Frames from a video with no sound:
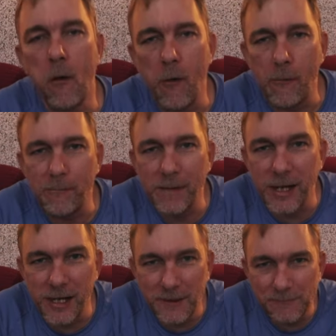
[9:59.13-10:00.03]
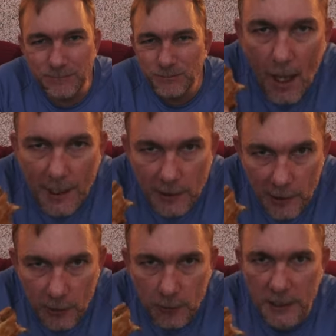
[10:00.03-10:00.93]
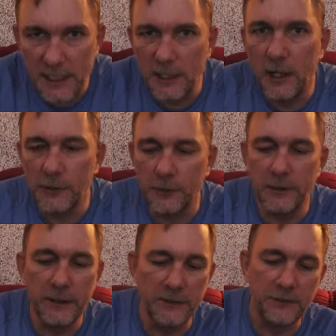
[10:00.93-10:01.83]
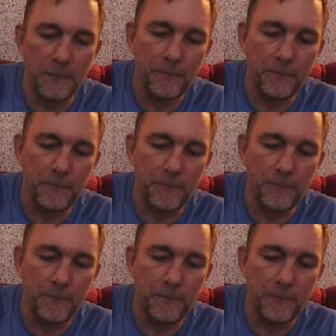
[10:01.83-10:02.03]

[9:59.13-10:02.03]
Oh man, I can literally eat a hundred of these.